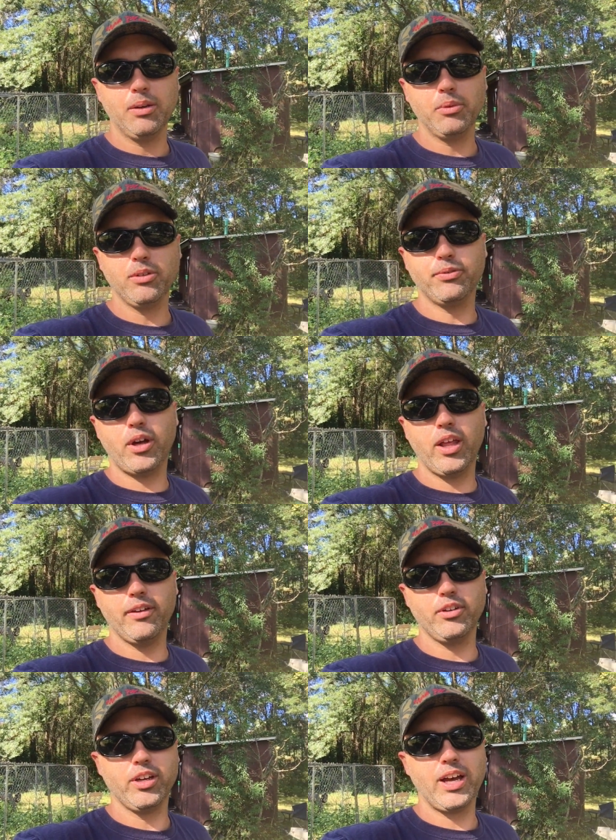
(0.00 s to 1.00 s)
when you fall
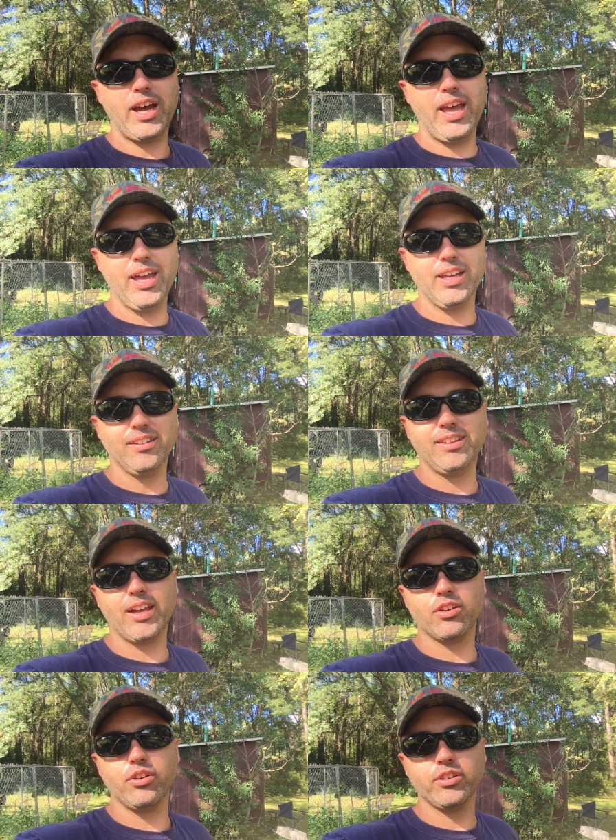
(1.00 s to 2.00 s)
out of your kayak and it's
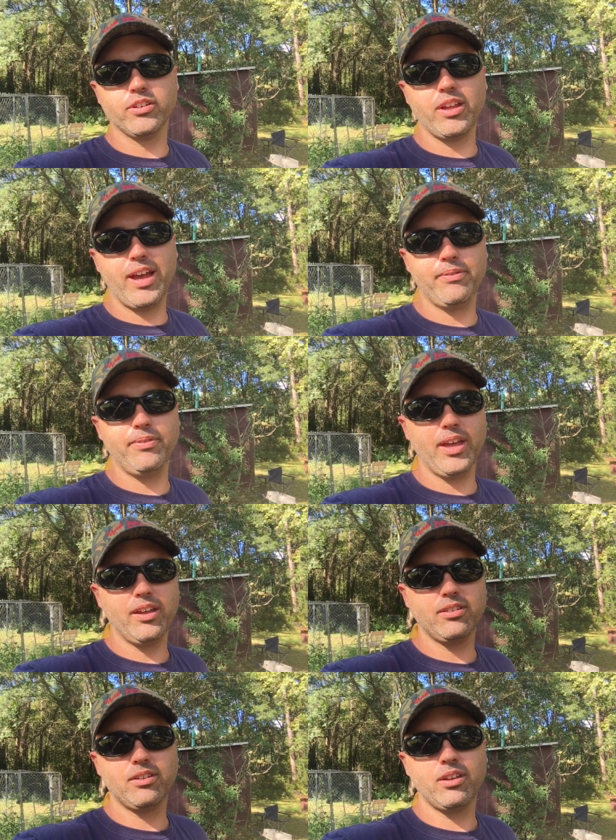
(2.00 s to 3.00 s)
tangled on your life
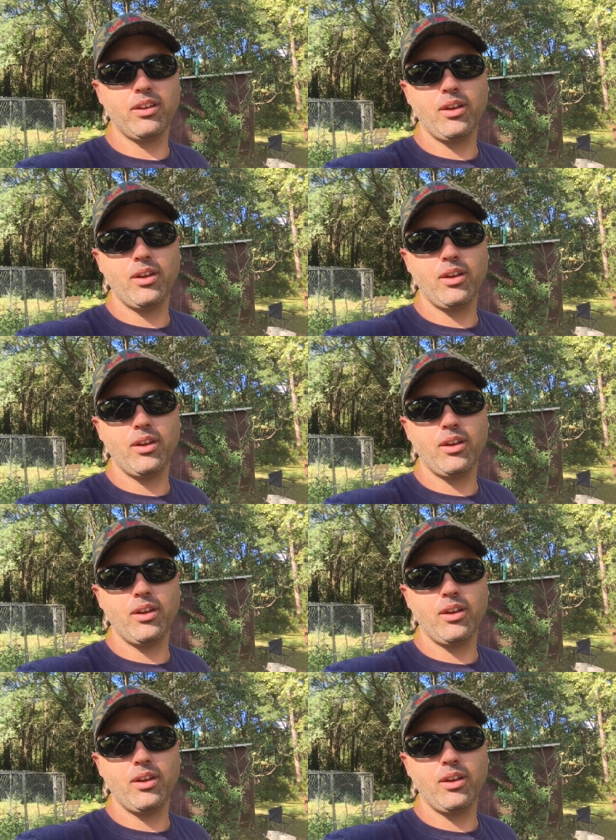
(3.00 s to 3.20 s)
vest